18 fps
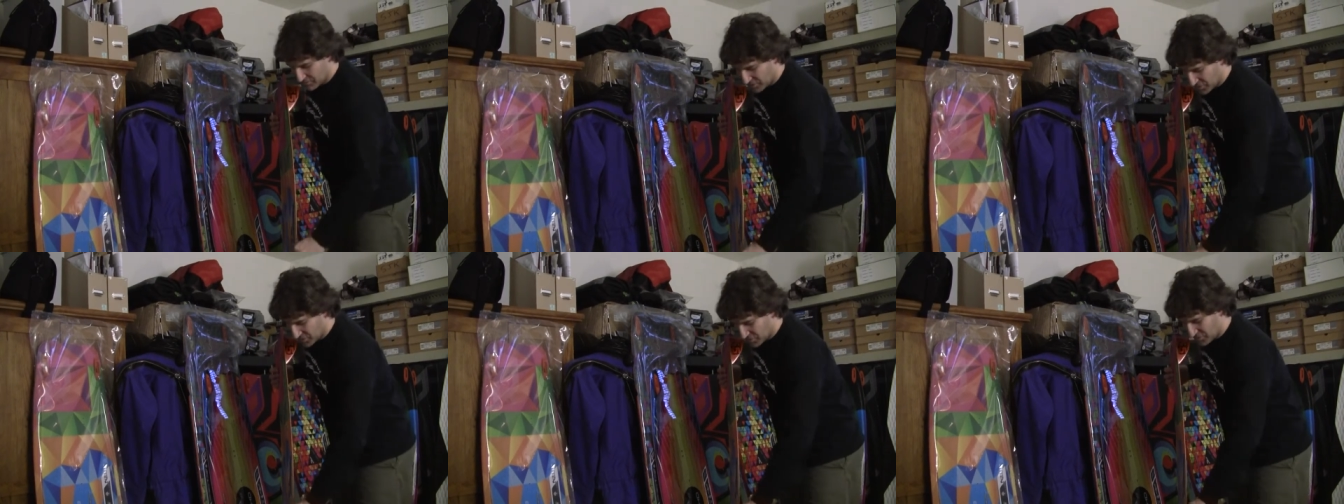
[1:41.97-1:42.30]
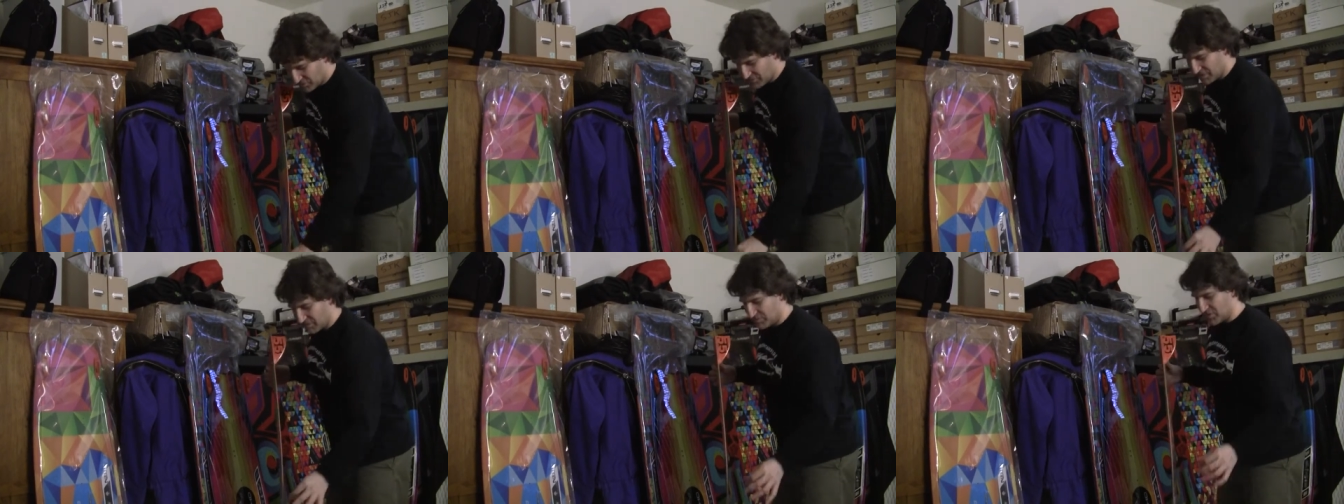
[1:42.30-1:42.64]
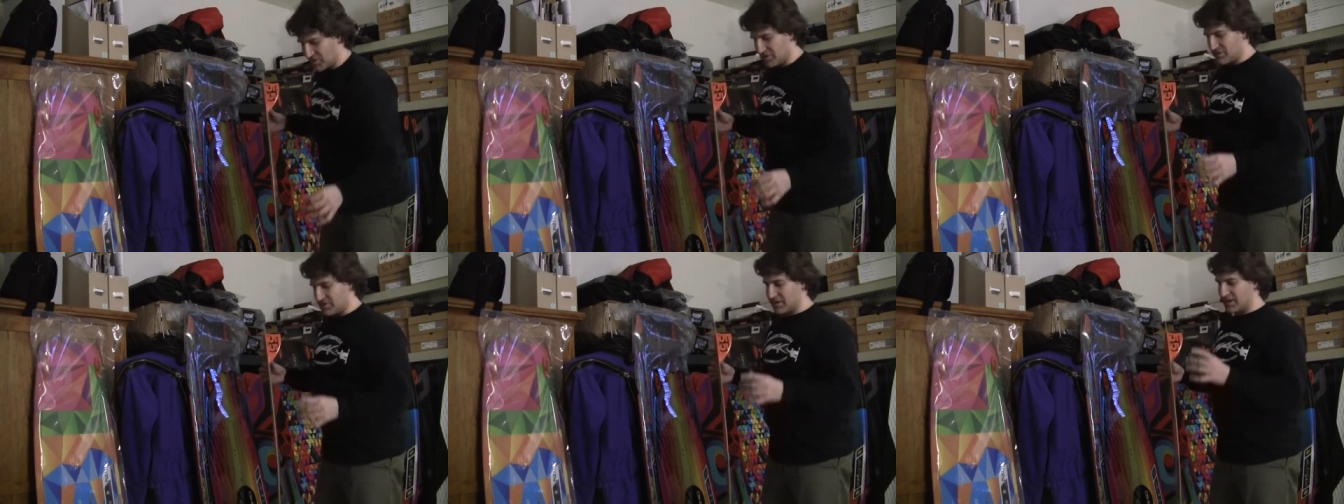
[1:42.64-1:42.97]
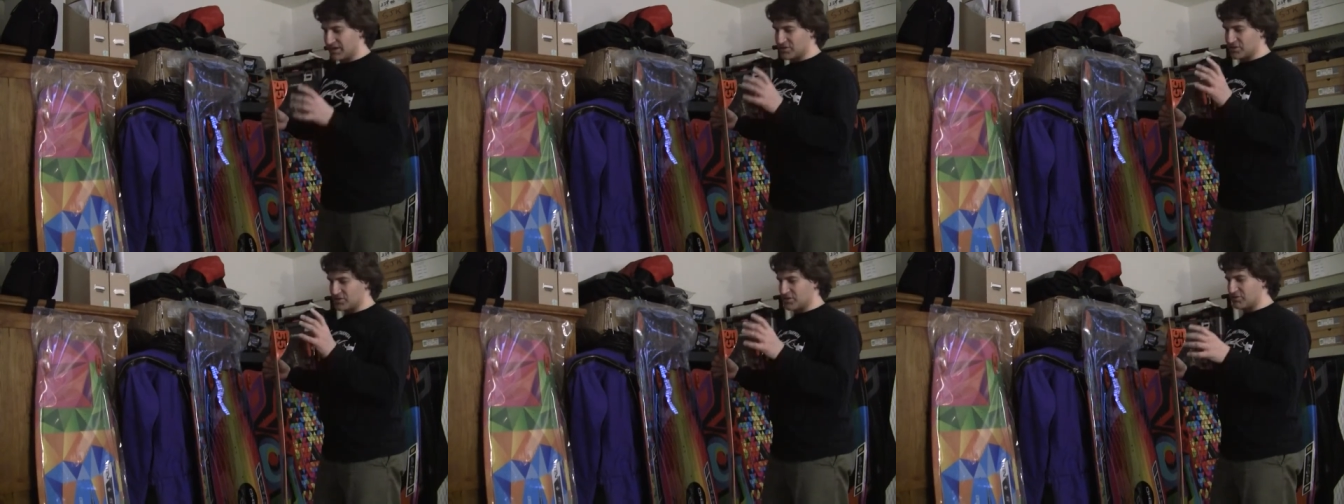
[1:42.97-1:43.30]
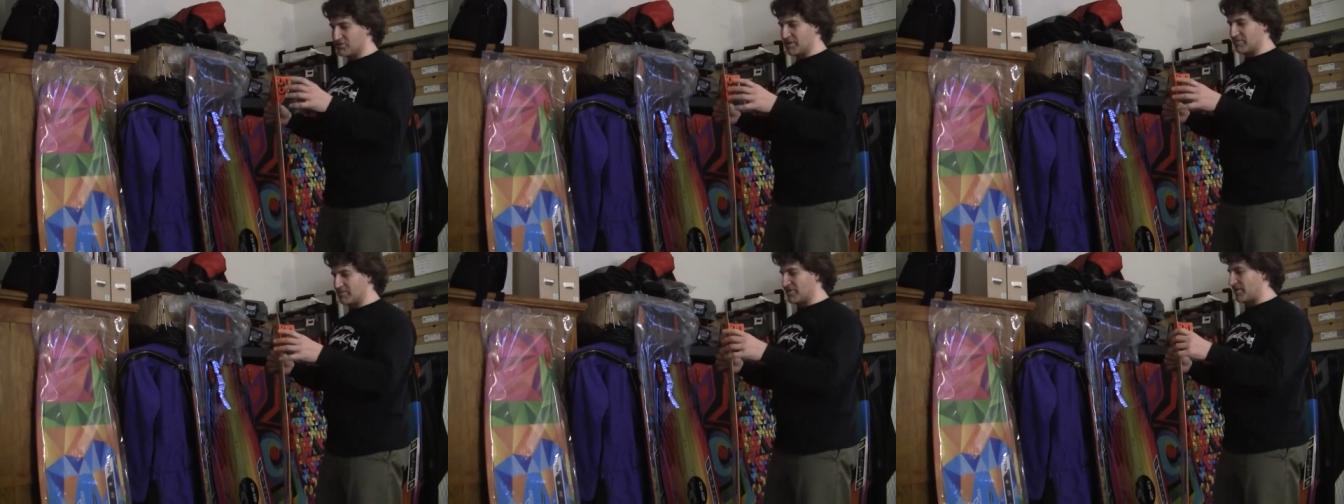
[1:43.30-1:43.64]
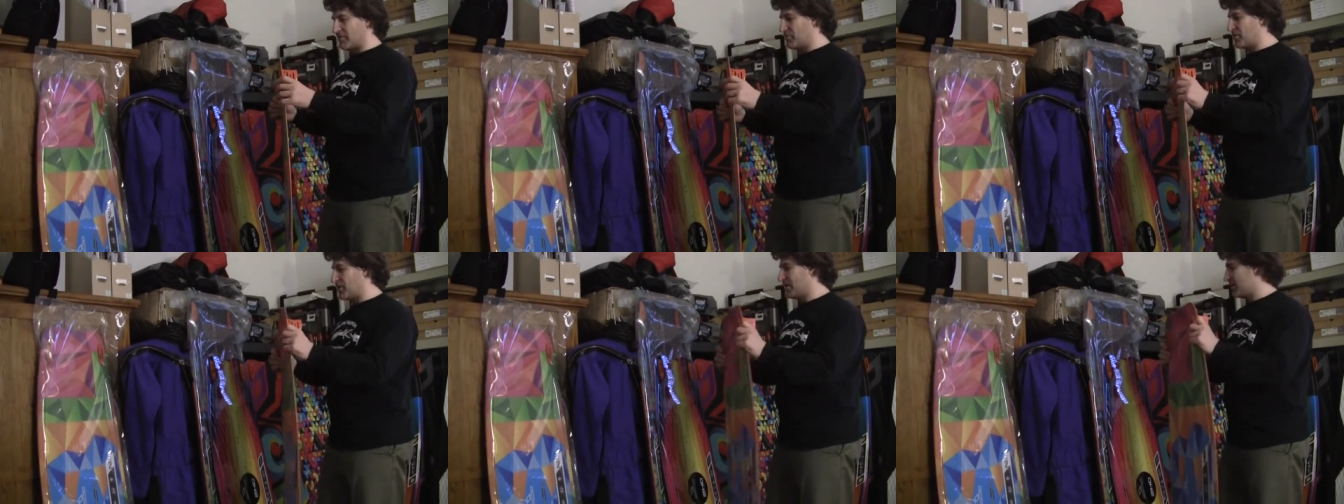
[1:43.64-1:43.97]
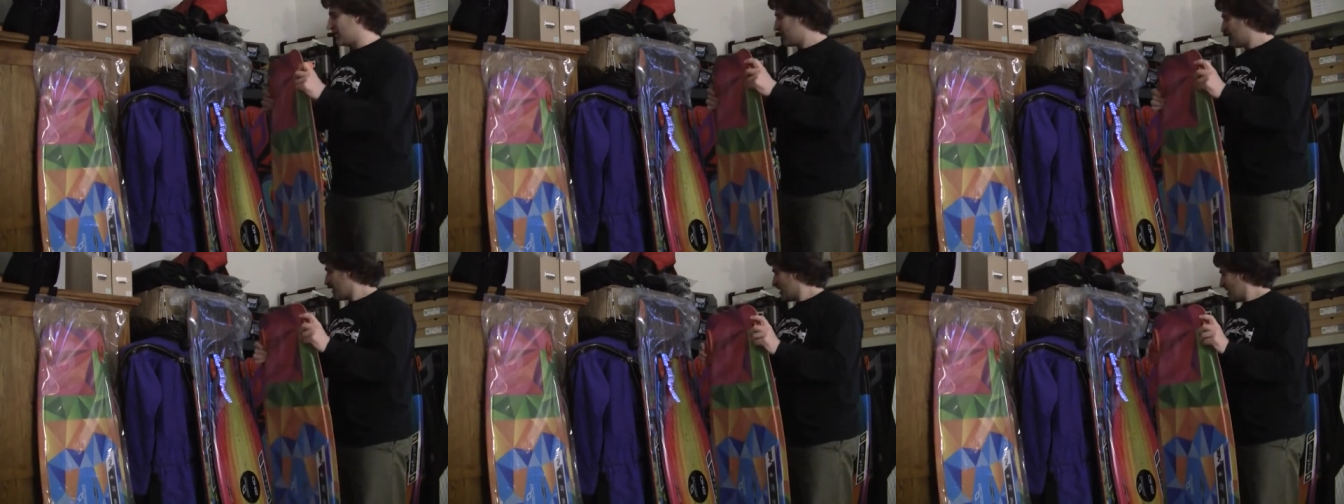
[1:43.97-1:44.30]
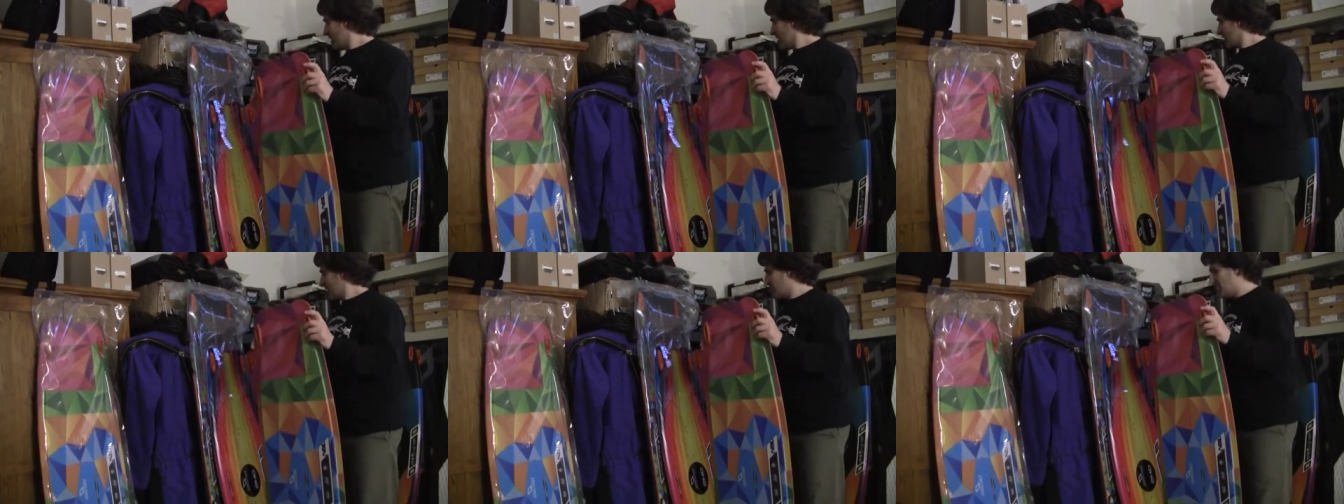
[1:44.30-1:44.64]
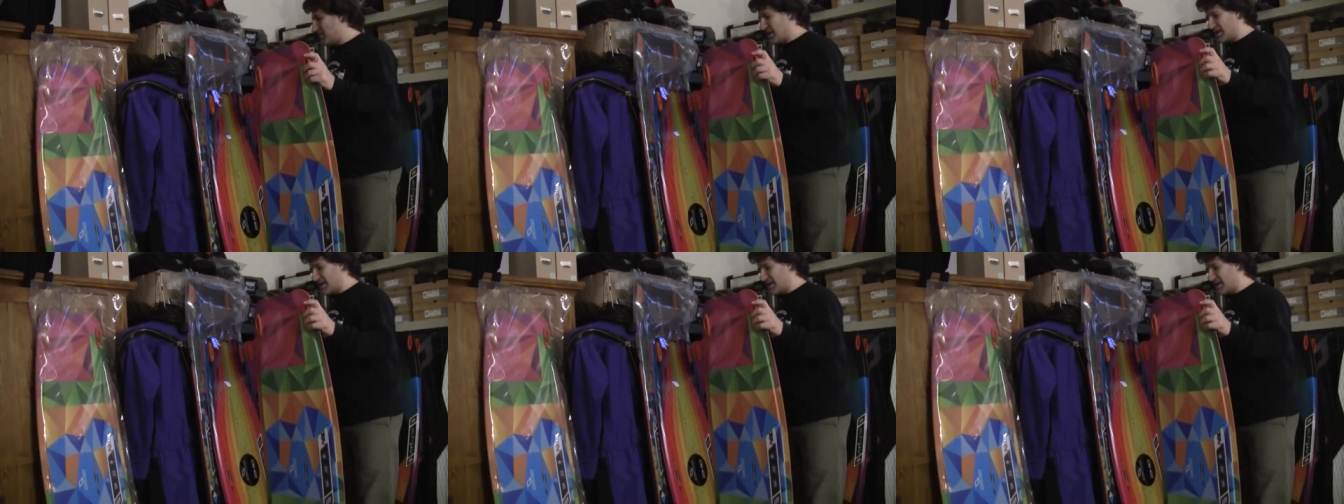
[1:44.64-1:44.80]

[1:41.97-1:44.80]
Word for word: which will grip you, get you good grip for upwind. The